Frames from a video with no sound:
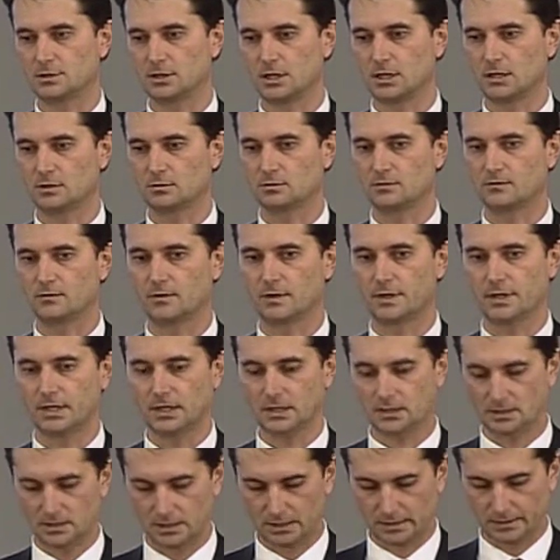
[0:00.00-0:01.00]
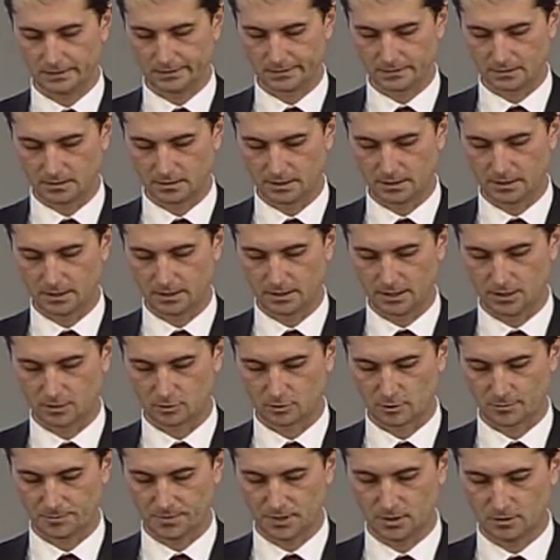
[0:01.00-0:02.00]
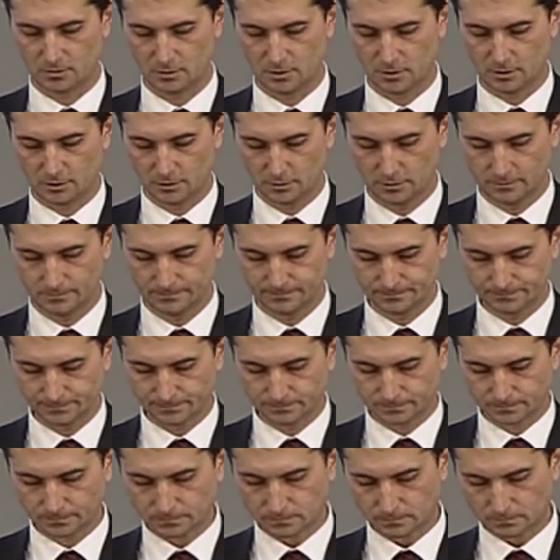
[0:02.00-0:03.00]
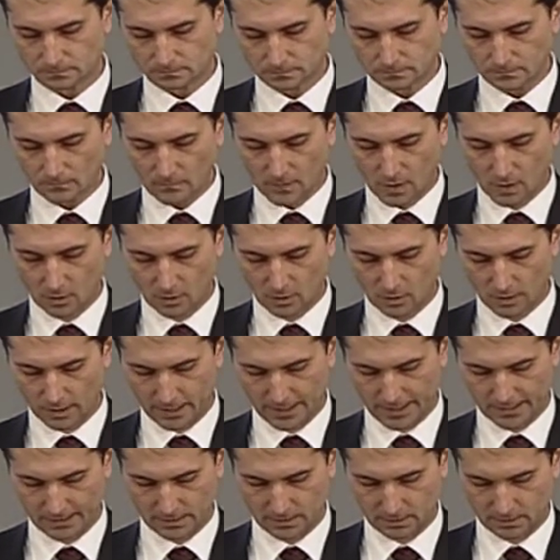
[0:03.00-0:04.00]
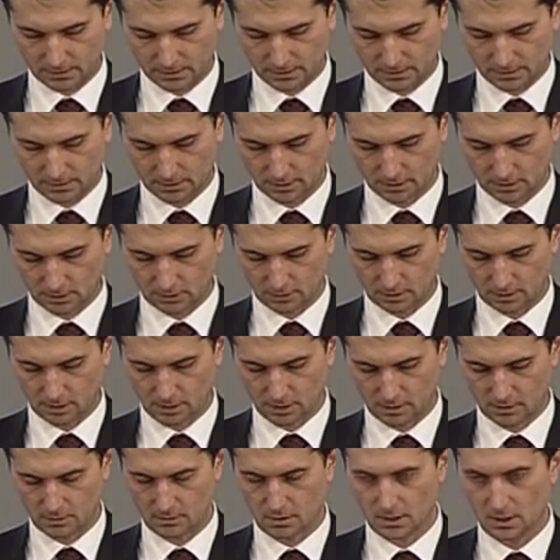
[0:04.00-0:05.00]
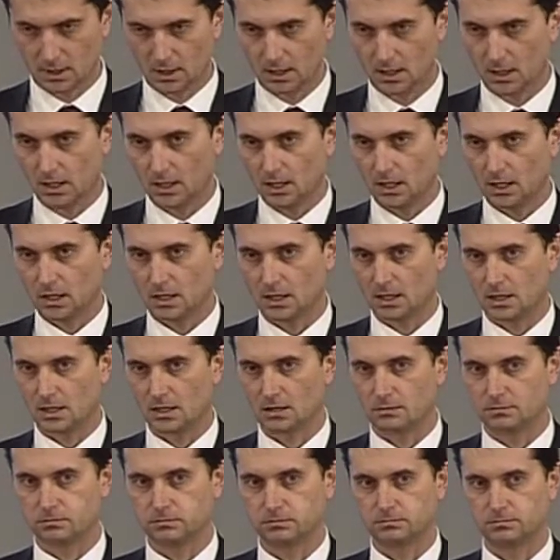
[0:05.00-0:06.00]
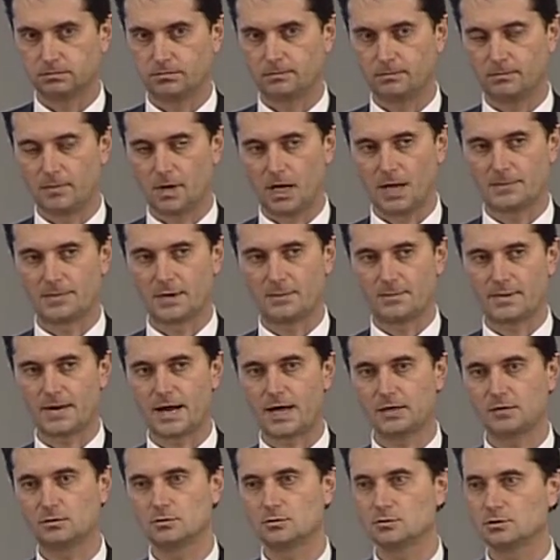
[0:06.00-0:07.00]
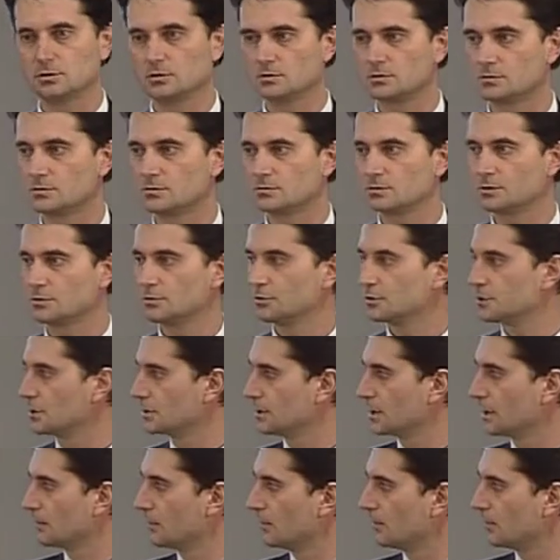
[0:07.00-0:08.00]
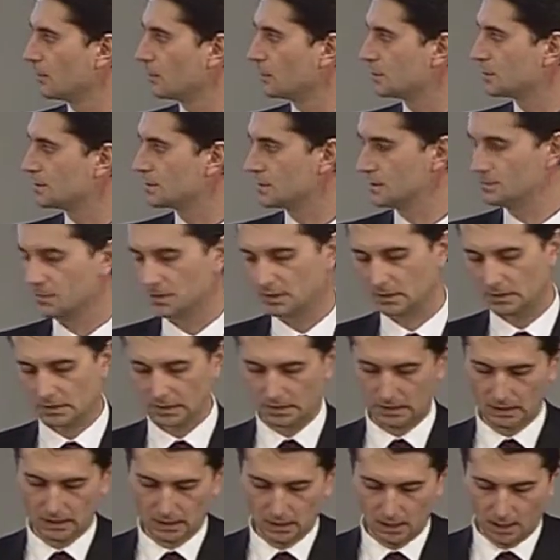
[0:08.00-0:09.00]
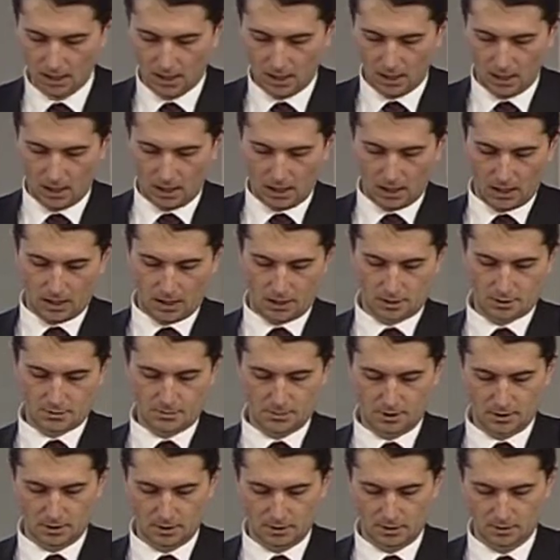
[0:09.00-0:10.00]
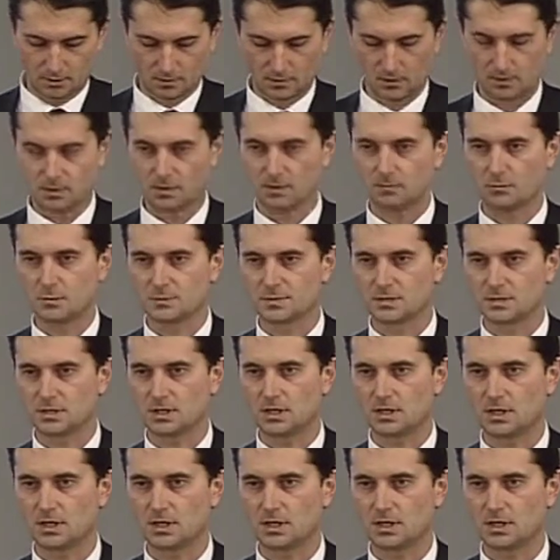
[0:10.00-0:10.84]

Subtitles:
be translated into financial and human resources. We lack that, both in Europe and in Lithuanian national level. As for practical steps,